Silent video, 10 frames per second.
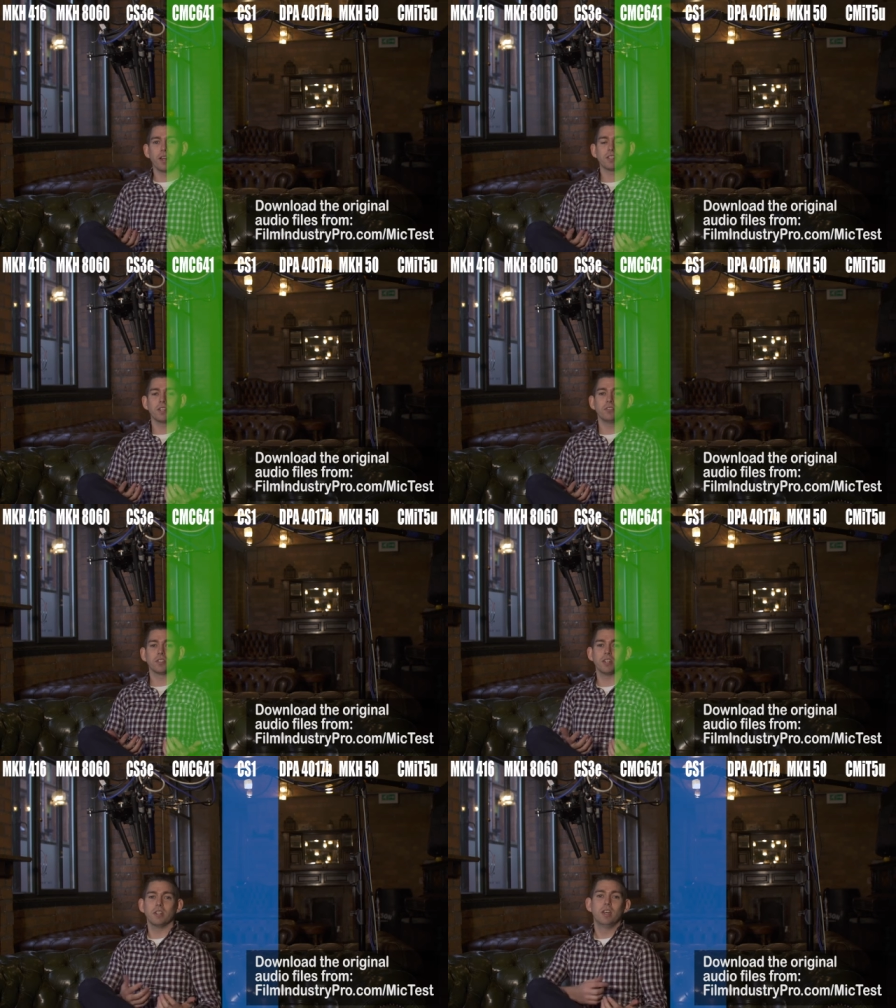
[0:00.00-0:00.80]
ourselves
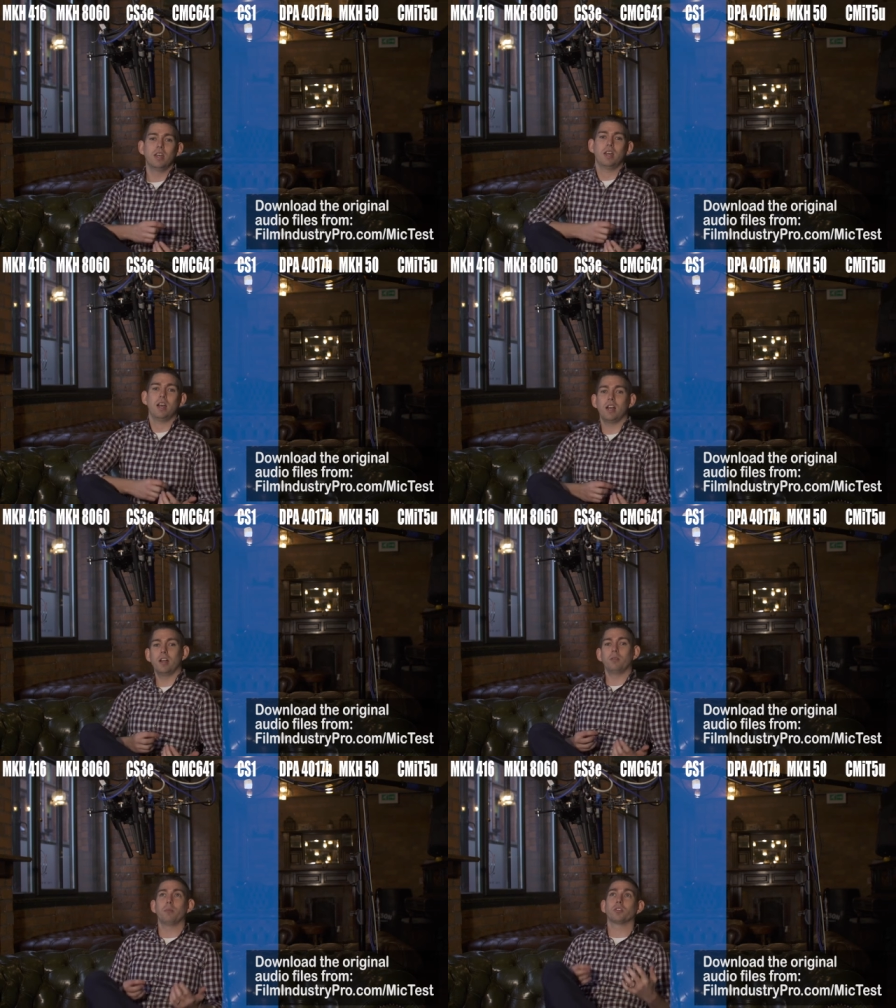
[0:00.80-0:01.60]
in.
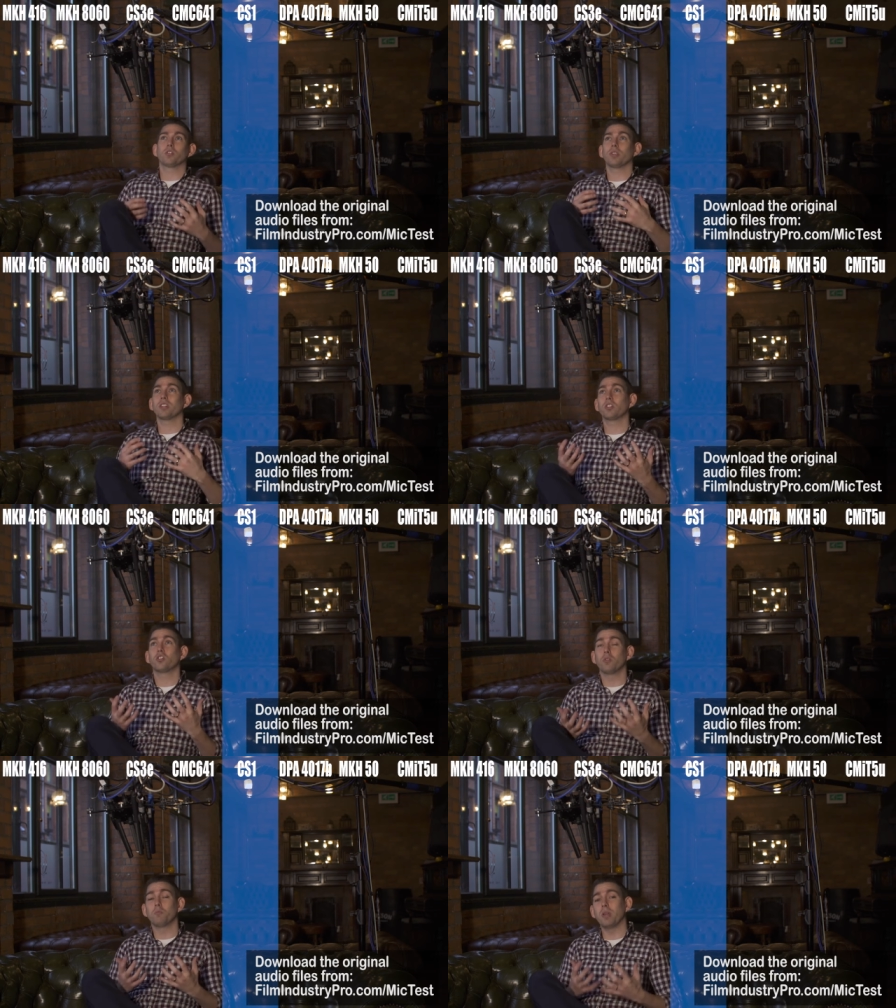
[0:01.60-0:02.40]
Um, and so this
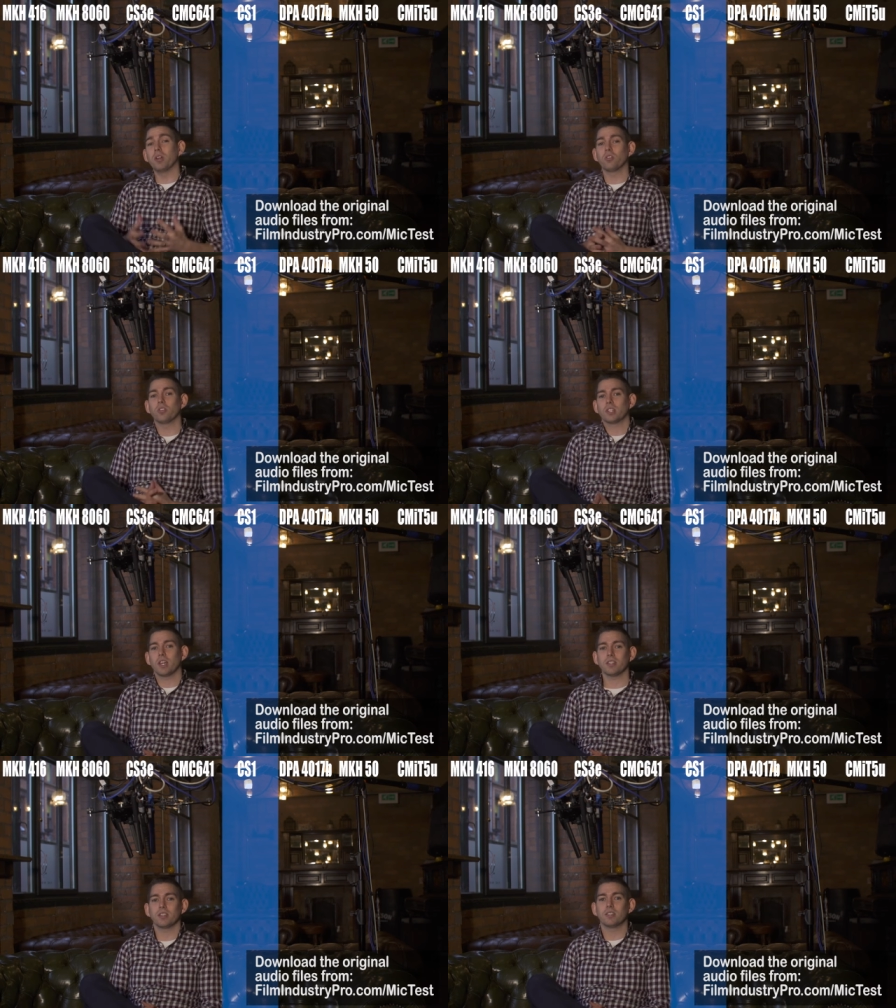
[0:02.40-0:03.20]
should be a good
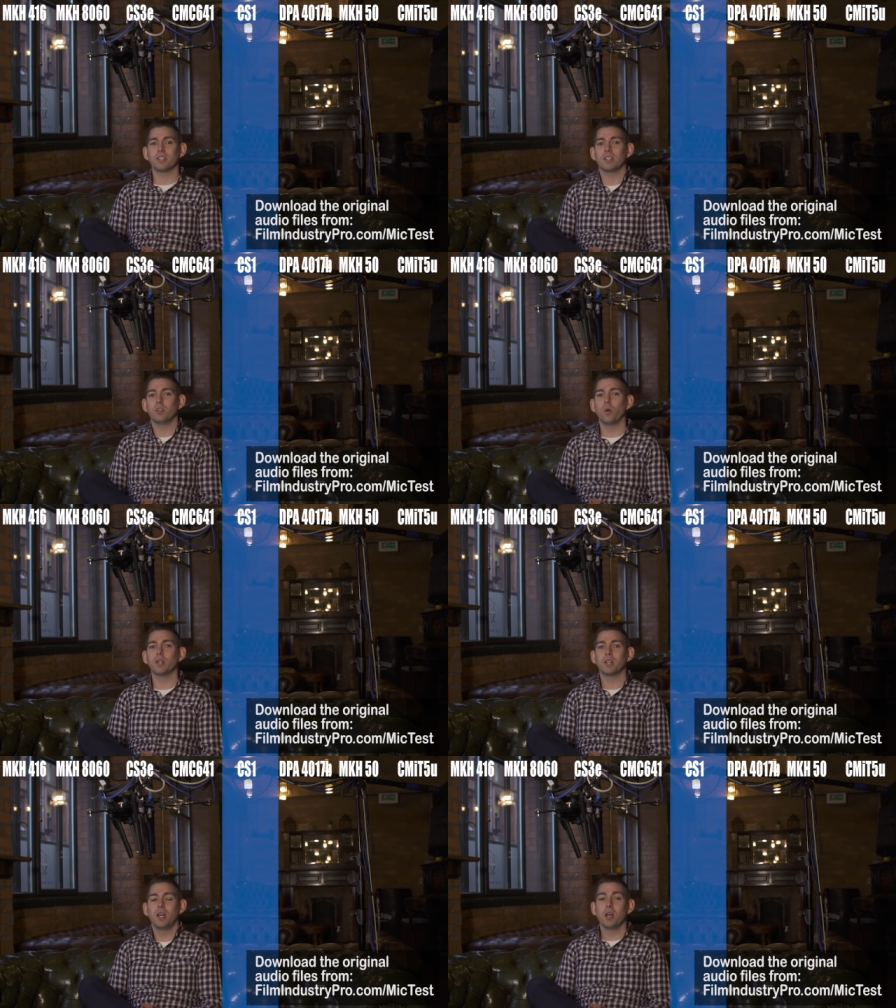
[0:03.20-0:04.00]
test as to see
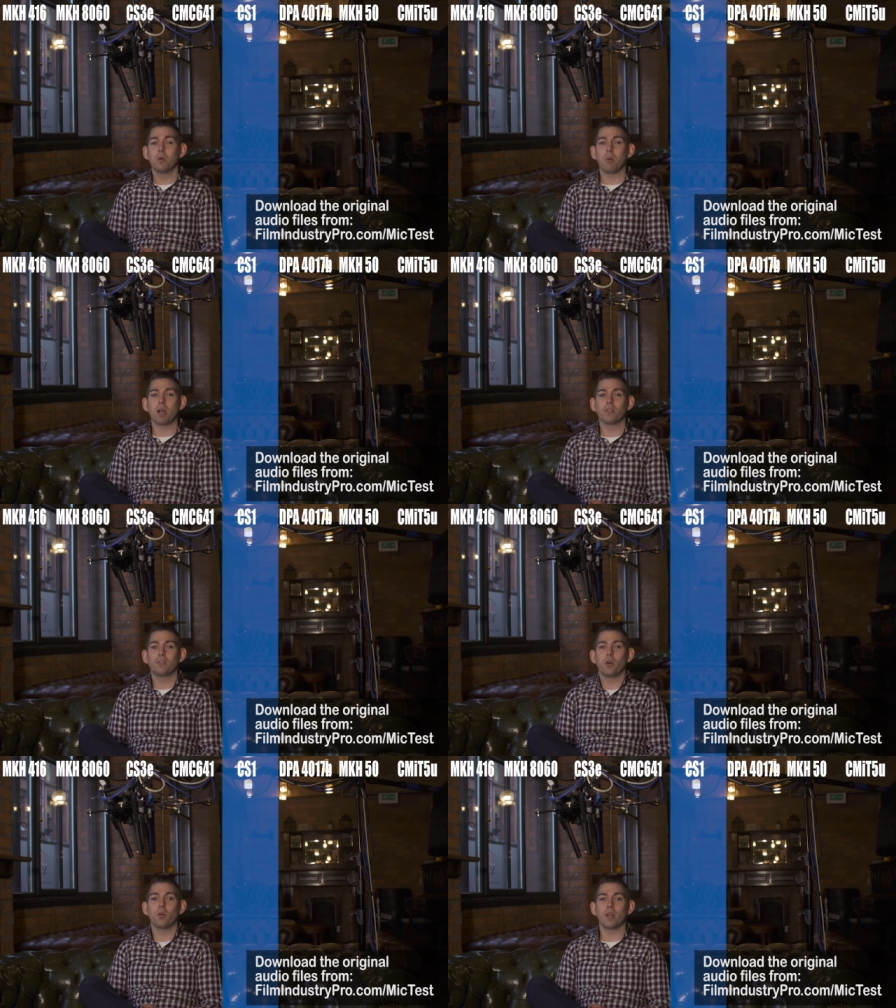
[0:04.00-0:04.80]
which
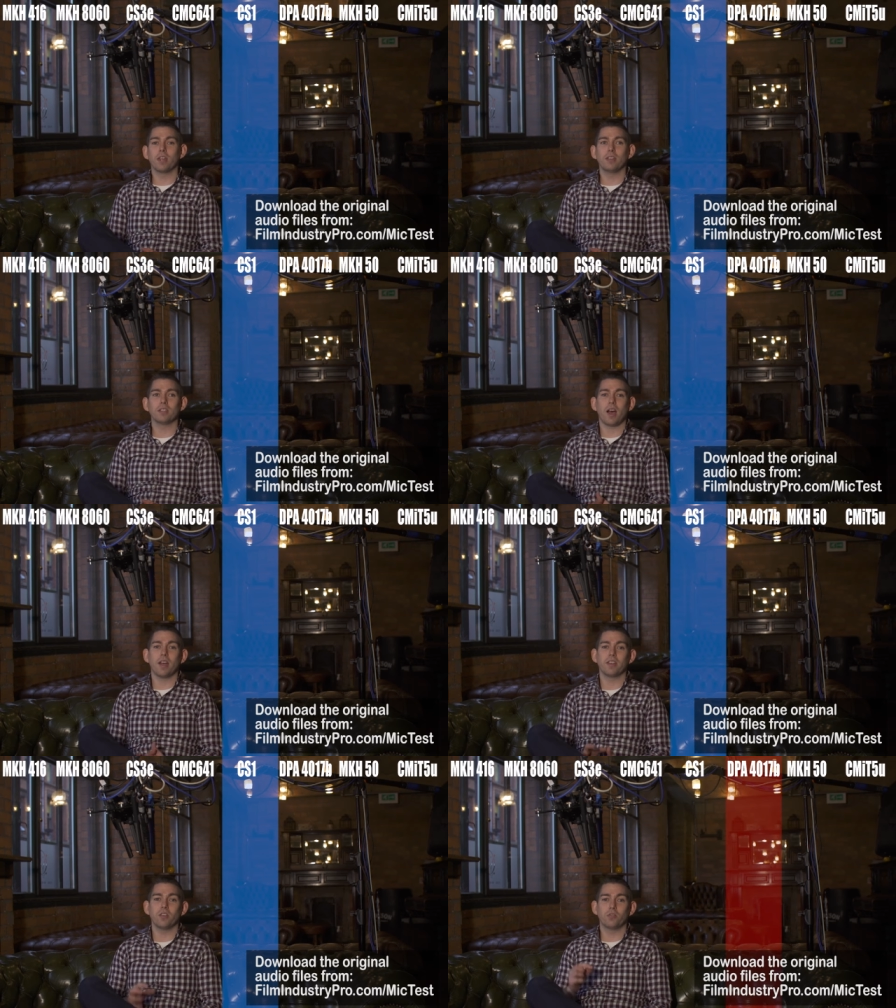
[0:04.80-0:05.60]
microphone is
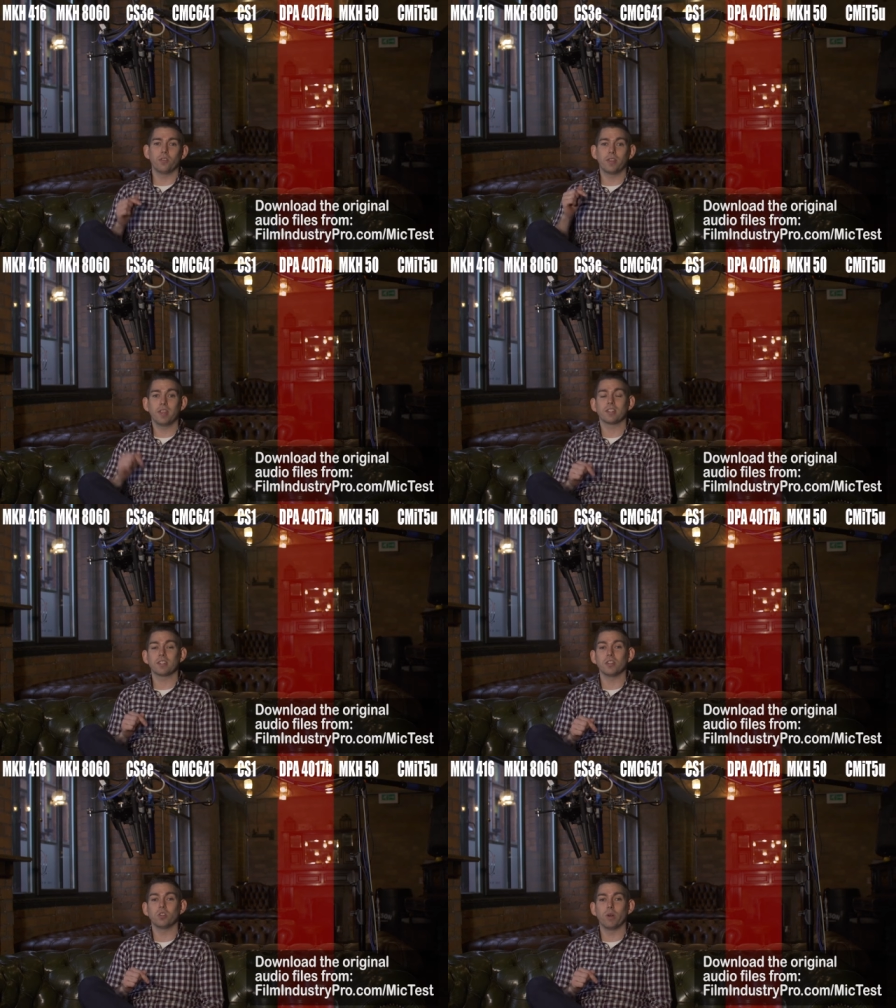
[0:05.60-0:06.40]
ideal for this
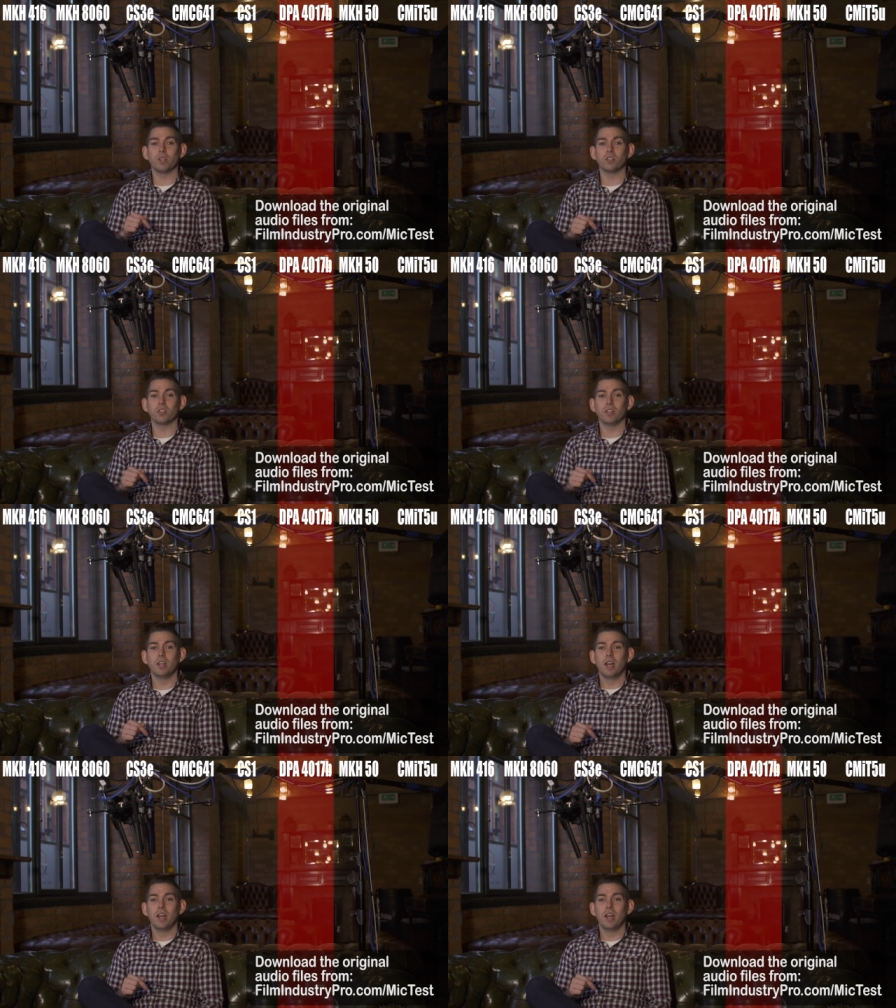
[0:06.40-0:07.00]
situation.